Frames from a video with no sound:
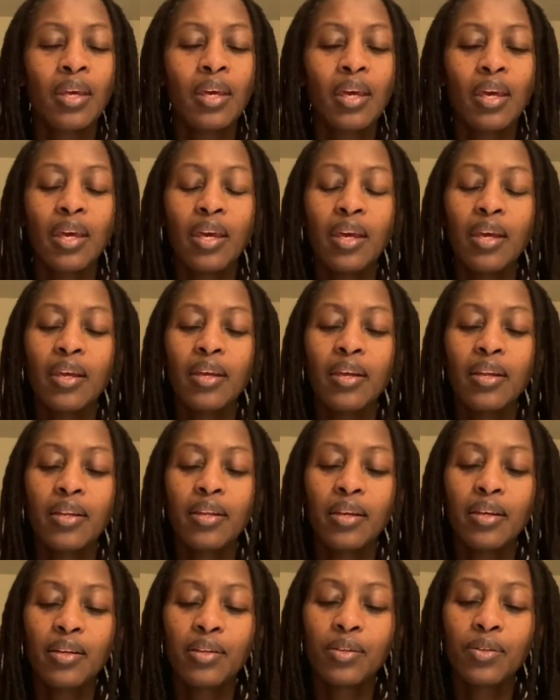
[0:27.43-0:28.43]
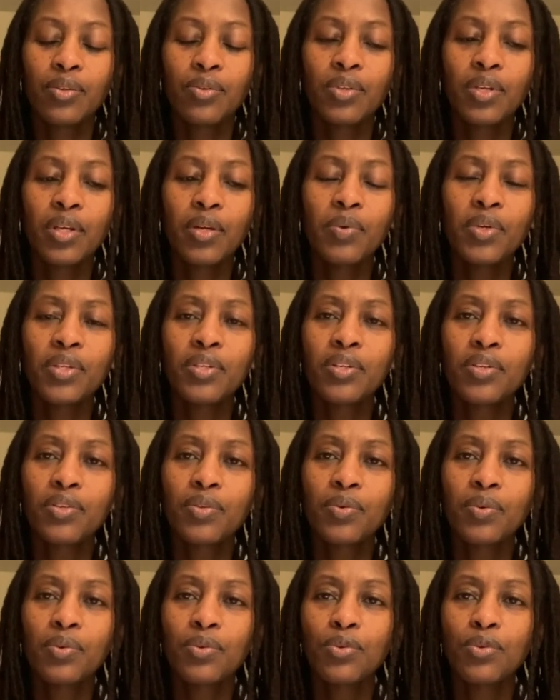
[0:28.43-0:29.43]
And today we're just
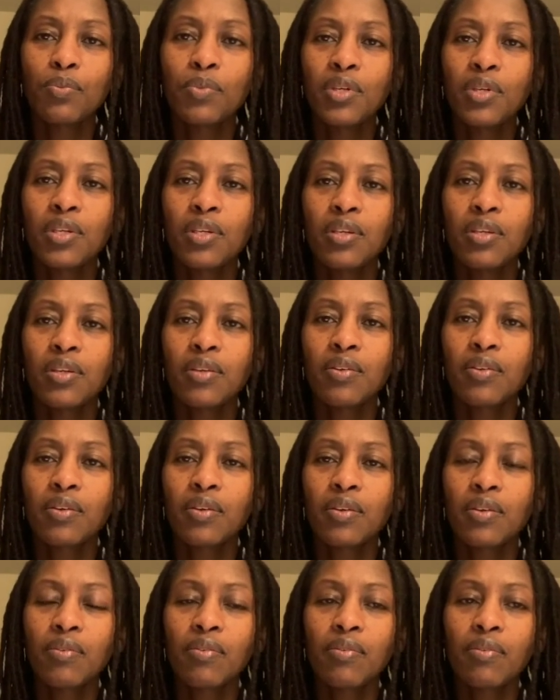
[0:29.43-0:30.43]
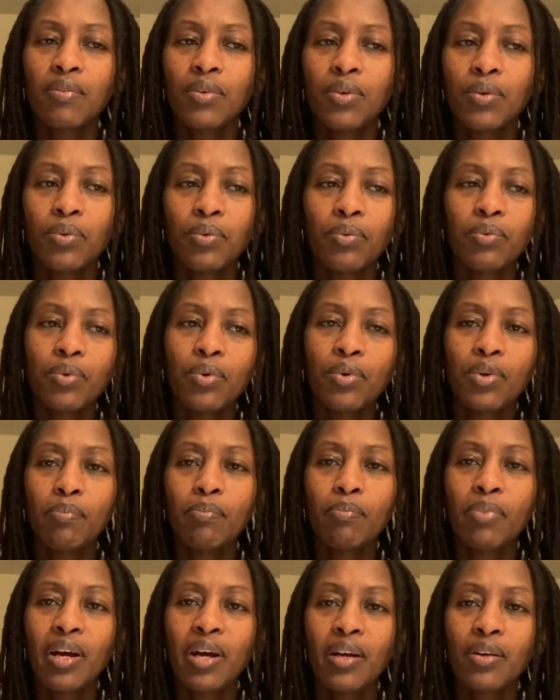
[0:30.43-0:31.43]
going to be, going
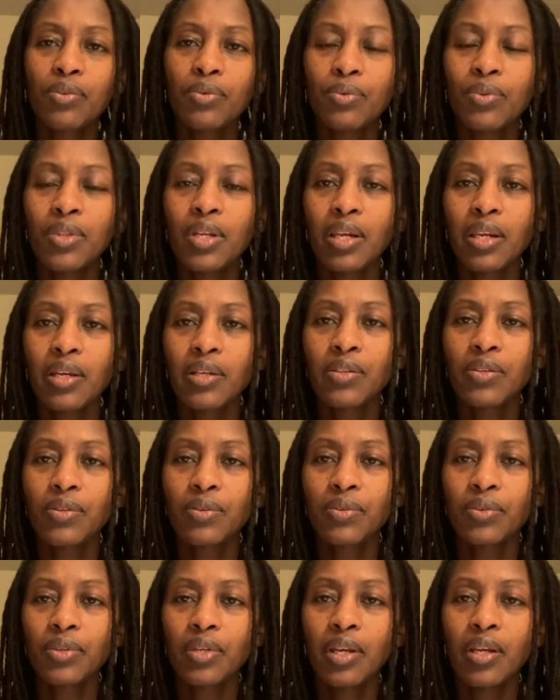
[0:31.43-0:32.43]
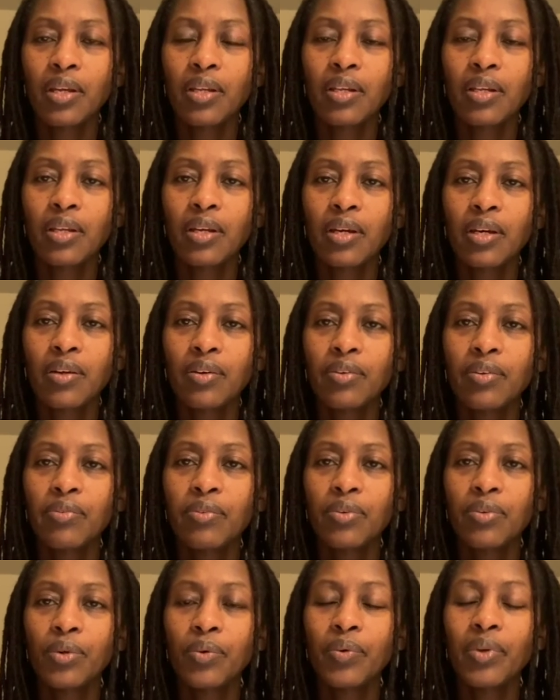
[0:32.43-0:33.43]
back through the lesson and
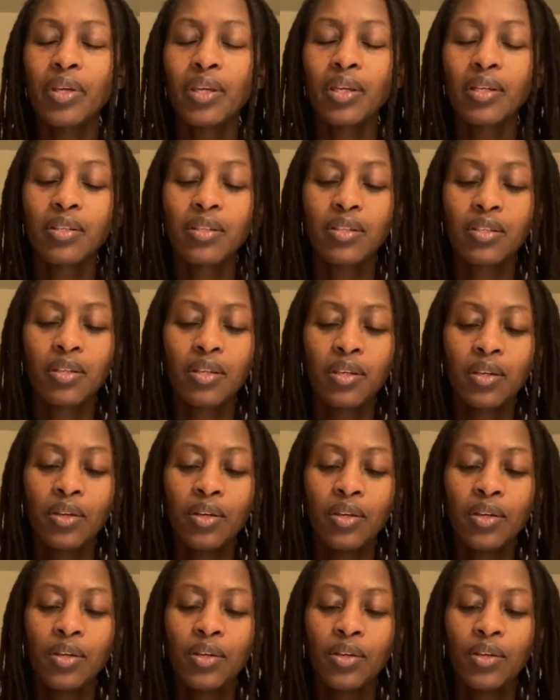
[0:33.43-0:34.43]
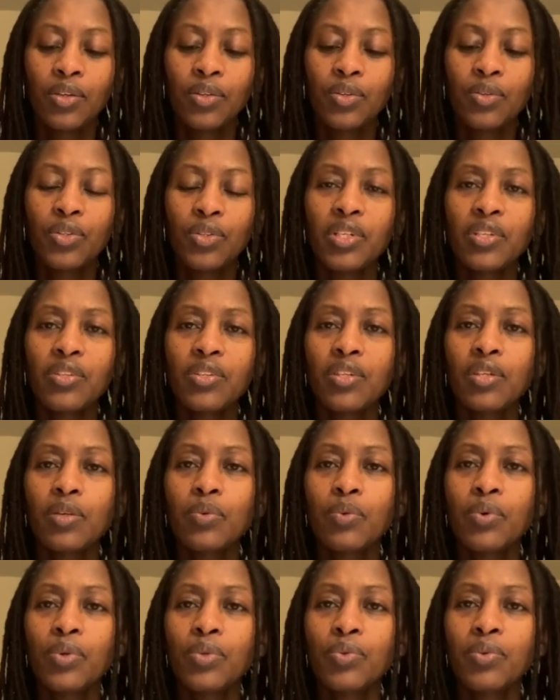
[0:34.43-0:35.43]
reviewing it to just see
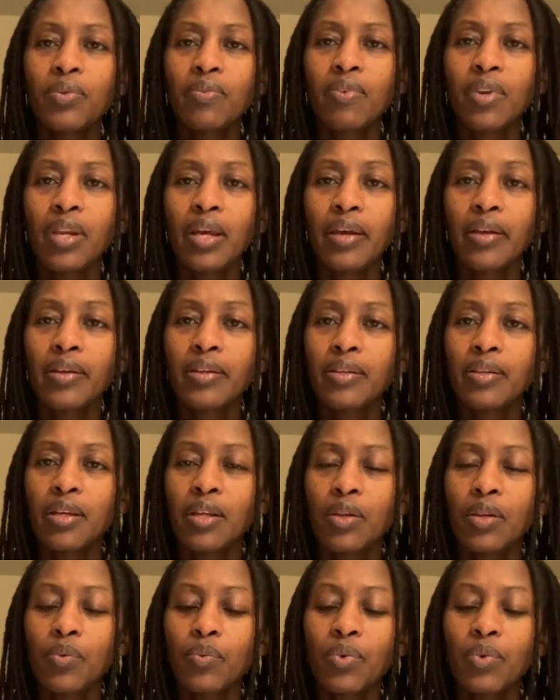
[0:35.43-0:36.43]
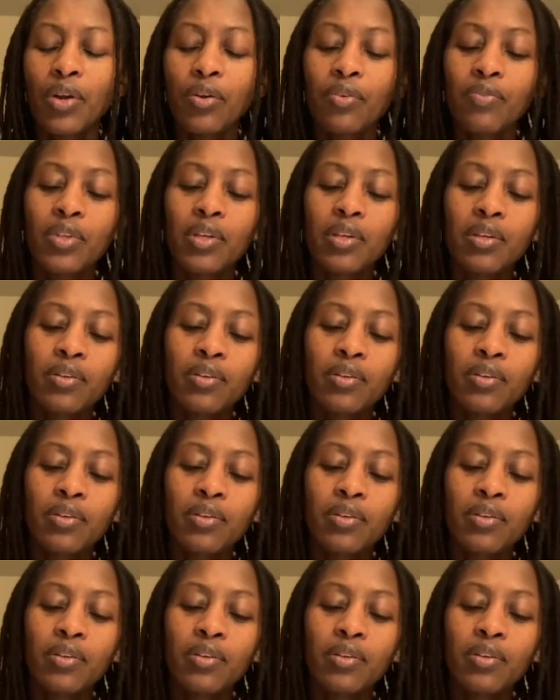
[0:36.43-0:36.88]
what we've learned. And one of the